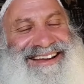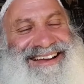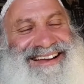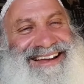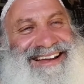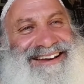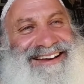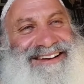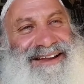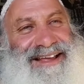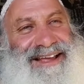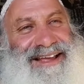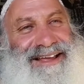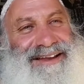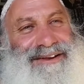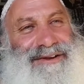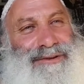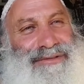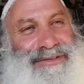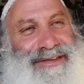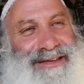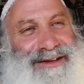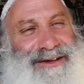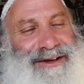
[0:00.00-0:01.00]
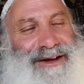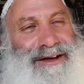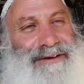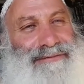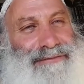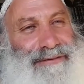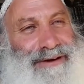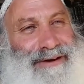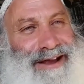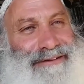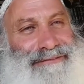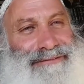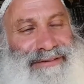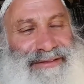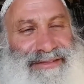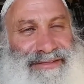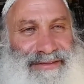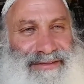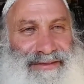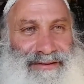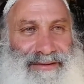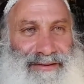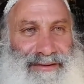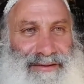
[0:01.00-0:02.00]
And you thank God for
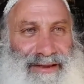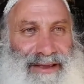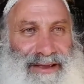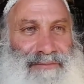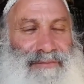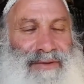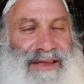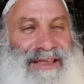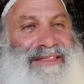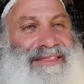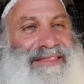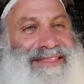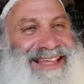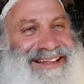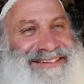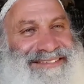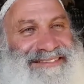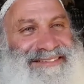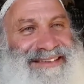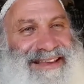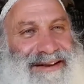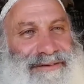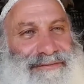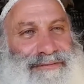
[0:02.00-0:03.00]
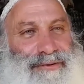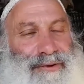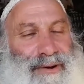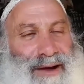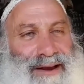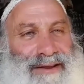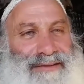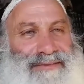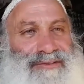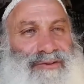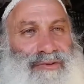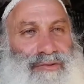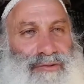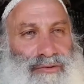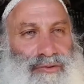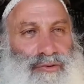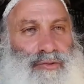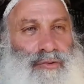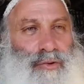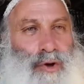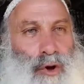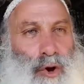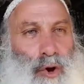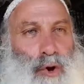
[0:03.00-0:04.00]
everything. And in that state of gratitude,
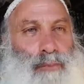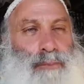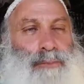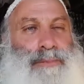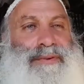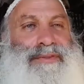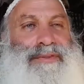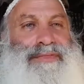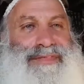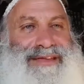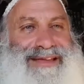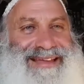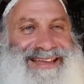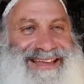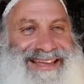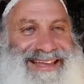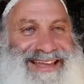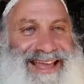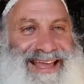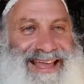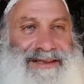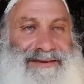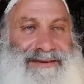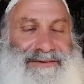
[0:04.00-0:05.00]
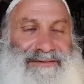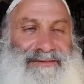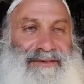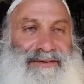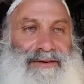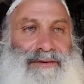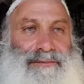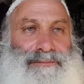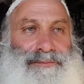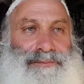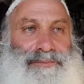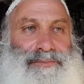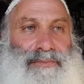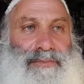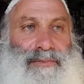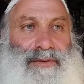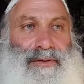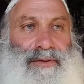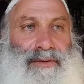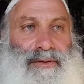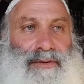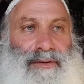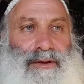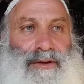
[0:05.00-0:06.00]
you open the gate.
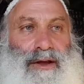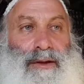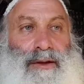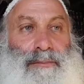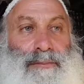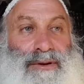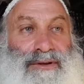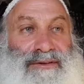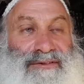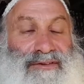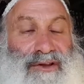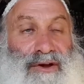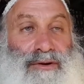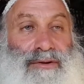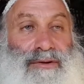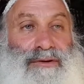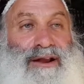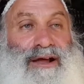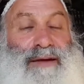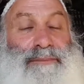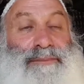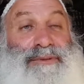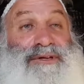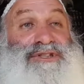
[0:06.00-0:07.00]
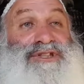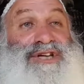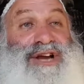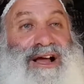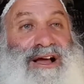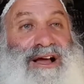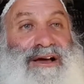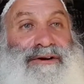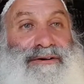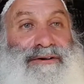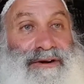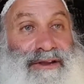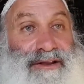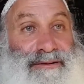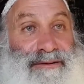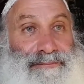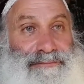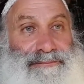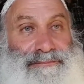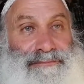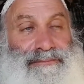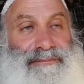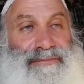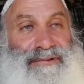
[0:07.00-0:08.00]
But Toda b'sha'arim
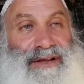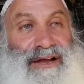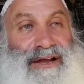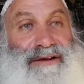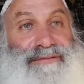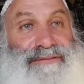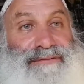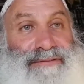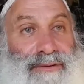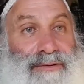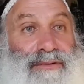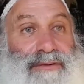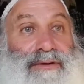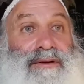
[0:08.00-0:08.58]
yavo.